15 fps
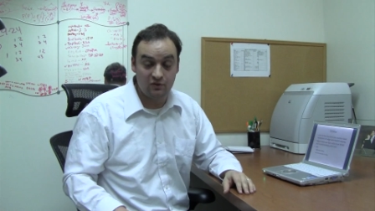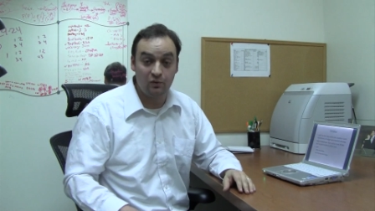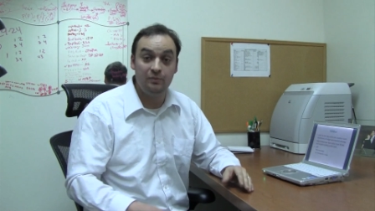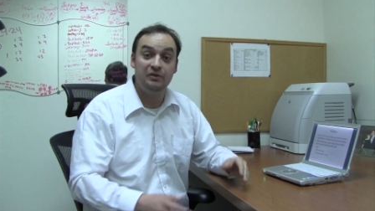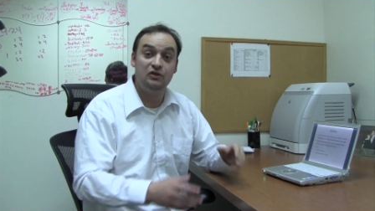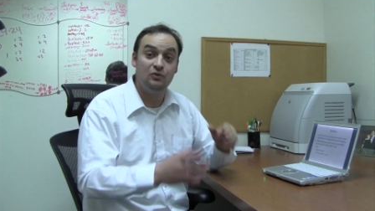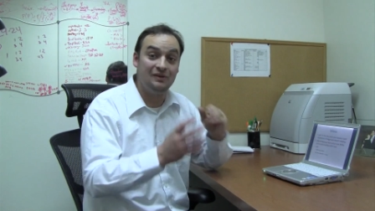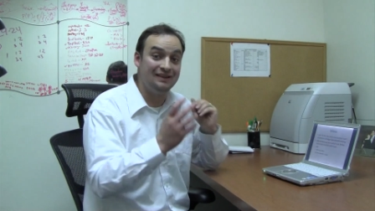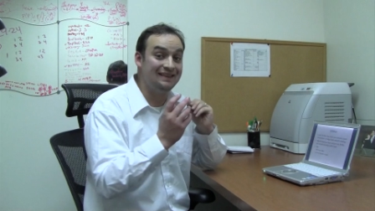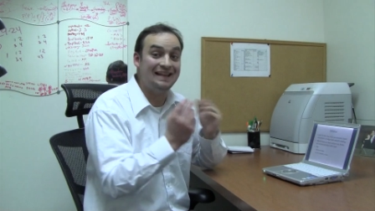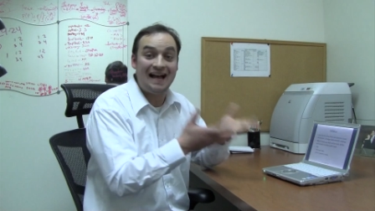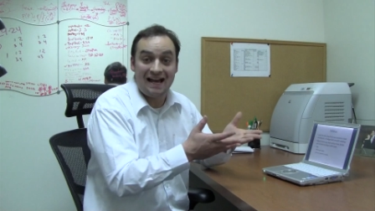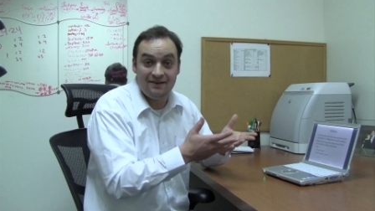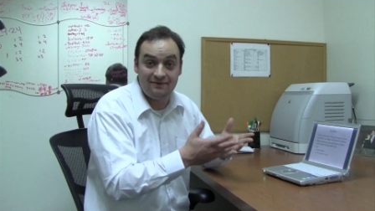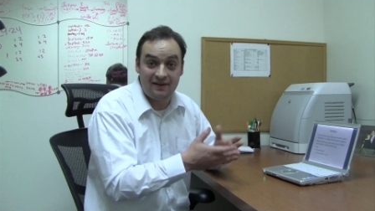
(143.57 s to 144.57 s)
So we'll be doing
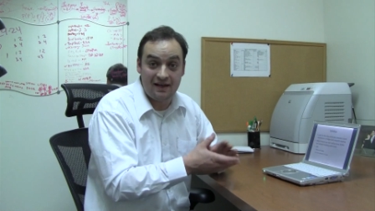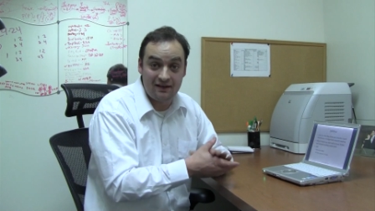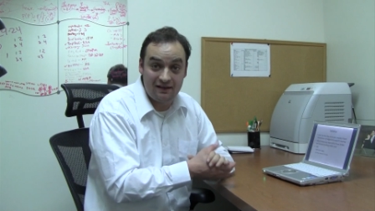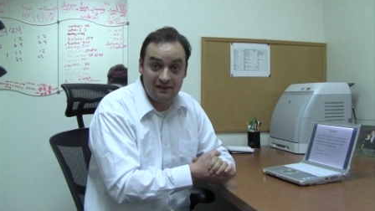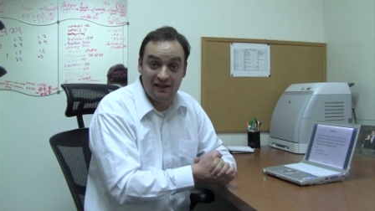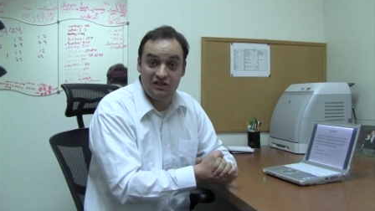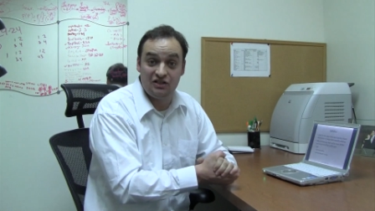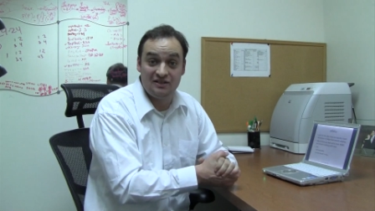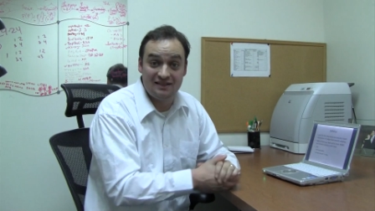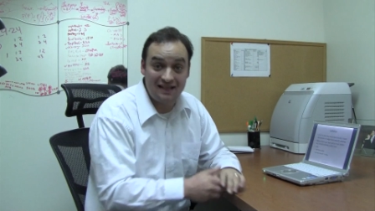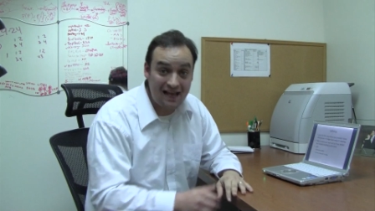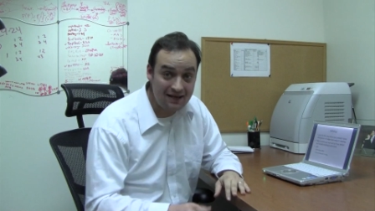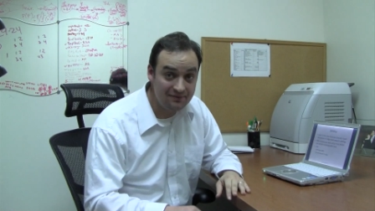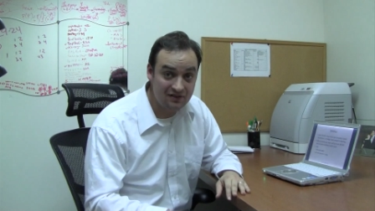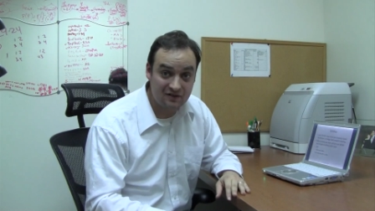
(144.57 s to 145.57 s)
live calculations,
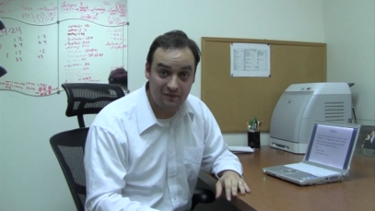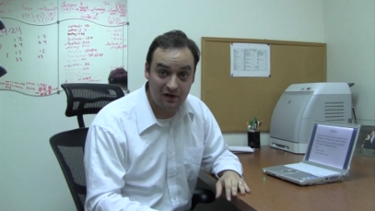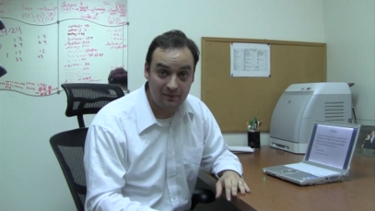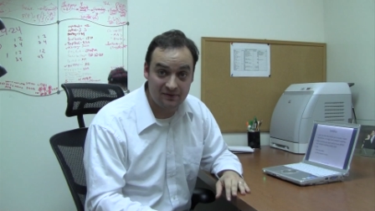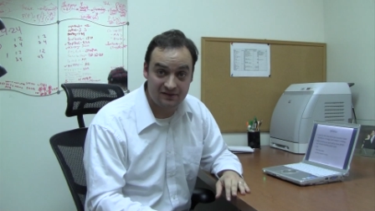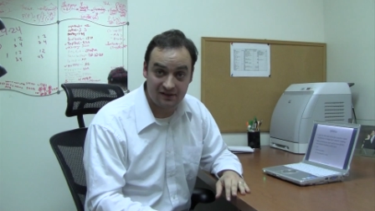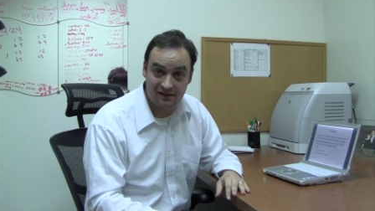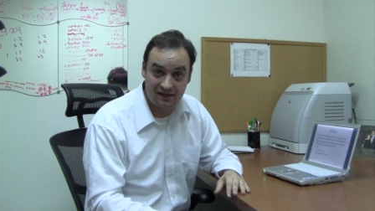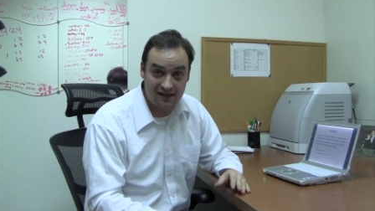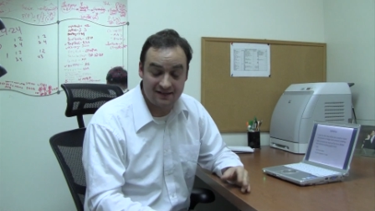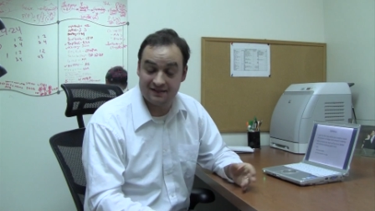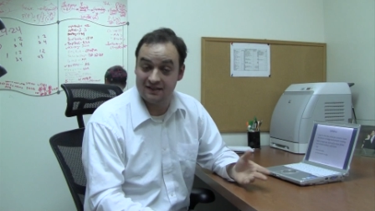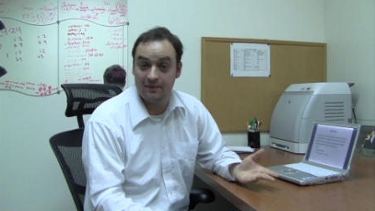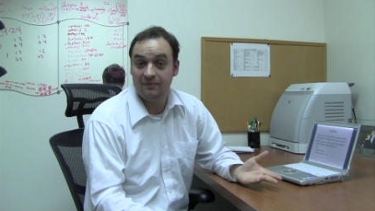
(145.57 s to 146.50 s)
live experiments in class,